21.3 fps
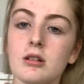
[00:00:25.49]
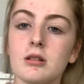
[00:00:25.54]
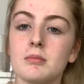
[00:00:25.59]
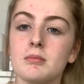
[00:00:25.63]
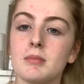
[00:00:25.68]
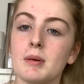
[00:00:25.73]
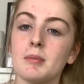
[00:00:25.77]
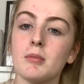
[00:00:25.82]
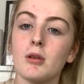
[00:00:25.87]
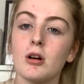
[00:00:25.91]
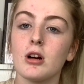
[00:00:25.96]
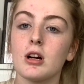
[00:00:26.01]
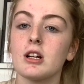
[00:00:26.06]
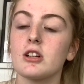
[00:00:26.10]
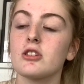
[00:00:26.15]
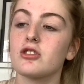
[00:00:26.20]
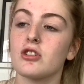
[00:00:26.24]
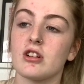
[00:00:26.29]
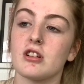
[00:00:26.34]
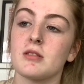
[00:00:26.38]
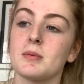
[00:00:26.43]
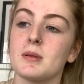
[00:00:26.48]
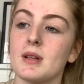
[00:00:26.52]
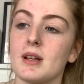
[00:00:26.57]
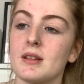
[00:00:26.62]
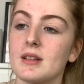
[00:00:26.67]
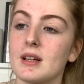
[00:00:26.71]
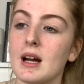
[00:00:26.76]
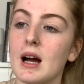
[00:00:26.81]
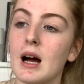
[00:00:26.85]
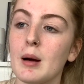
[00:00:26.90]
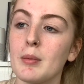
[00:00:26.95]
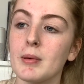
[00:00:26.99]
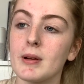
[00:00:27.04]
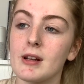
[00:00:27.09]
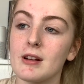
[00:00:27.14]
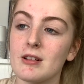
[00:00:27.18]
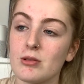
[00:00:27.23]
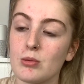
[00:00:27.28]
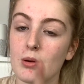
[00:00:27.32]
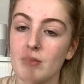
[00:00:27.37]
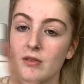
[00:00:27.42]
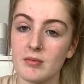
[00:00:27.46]
My mirror is just beside the camera here,
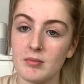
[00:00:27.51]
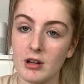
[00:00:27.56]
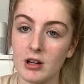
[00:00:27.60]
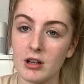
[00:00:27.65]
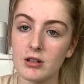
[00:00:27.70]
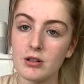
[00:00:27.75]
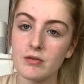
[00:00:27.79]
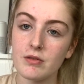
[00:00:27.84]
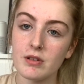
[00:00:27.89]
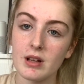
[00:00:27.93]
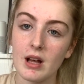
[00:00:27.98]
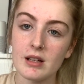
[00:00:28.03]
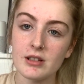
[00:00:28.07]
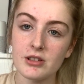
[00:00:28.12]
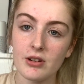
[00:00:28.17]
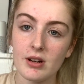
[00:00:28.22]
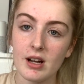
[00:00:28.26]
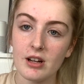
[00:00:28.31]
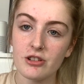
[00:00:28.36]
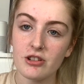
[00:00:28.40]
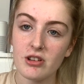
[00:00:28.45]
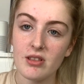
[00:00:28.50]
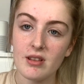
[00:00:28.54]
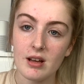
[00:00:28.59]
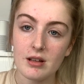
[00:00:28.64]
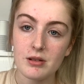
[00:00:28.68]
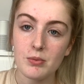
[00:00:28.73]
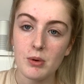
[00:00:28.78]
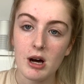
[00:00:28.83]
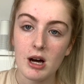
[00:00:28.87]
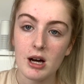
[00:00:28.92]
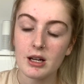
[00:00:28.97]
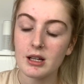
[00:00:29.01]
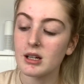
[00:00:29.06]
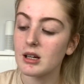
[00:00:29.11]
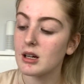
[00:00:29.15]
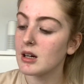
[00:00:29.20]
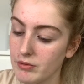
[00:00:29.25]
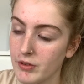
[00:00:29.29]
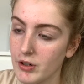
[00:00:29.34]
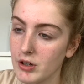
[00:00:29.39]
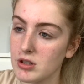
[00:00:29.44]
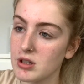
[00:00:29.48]
so if I'm looking over that direction, that's why.
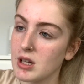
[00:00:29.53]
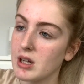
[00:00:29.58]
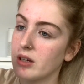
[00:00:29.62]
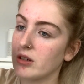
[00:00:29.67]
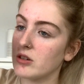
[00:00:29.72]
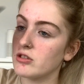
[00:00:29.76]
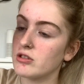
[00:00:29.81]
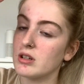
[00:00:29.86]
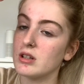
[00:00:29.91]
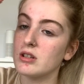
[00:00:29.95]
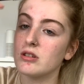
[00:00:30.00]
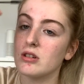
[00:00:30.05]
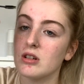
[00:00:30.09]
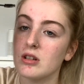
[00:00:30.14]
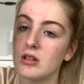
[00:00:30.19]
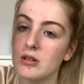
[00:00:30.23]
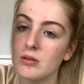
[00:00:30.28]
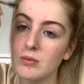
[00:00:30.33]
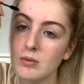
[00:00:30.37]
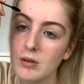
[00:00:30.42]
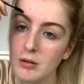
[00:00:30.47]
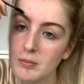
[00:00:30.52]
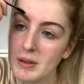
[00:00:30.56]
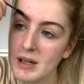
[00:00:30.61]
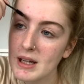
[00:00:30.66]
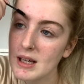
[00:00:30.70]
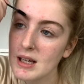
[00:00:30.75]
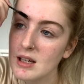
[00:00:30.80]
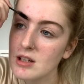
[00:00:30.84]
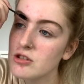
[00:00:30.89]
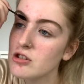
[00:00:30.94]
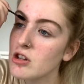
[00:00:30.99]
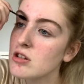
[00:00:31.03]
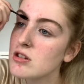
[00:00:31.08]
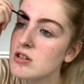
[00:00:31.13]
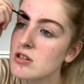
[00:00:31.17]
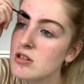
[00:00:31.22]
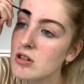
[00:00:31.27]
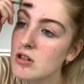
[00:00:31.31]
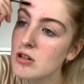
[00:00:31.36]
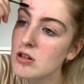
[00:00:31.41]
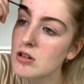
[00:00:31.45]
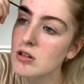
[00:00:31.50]
First thing I usually do will be just
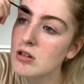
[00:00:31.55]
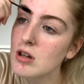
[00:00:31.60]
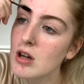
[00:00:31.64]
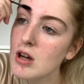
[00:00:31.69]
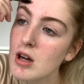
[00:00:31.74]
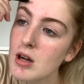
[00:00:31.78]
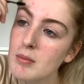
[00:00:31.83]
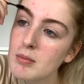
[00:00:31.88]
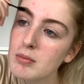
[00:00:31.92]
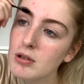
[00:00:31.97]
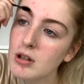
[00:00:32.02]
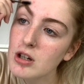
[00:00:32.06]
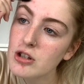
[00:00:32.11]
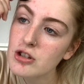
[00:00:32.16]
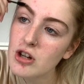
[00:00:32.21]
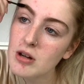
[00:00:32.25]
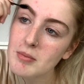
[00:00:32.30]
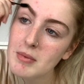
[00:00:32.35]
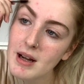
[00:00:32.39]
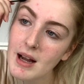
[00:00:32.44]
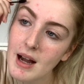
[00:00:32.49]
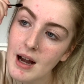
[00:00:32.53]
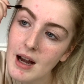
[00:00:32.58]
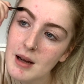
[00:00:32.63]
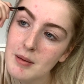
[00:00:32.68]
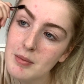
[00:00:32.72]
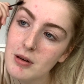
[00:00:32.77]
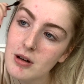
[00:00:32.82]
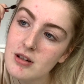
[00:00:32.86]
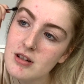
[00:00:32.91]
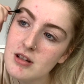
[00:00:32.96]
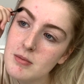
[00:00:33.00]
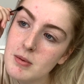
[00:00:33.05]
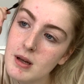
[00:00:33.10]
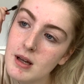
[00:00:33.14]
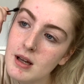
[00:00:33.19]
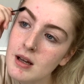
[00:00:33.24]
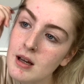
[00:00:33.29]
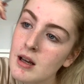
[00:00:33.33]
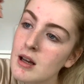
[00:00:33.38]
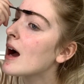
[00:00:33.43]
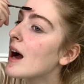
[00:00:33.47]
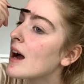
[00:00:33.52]
to brush up my eyebrows a bit.
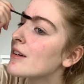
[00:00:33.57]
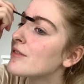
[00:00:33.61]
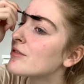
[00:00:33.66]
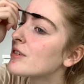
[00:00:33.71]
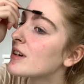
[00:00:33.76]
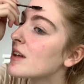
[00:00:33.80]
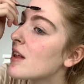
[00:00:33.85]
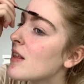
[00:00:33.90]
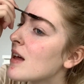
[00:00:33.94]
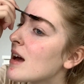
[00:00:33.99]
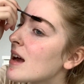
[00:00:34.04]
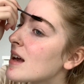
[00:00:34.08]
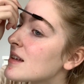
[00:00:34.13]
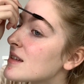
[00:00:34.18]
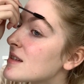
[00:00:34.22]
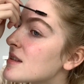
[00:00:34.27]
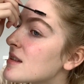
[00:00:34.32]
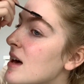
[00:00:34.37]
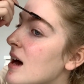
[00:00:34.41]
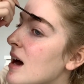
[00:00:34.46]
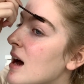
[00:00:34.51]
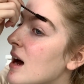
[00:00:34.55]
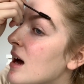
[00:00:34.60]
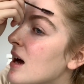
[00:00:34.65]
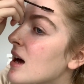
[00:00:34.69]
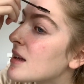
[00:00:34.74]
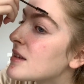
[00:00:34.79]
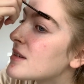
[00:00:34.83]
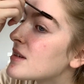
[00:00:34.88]
I've realised that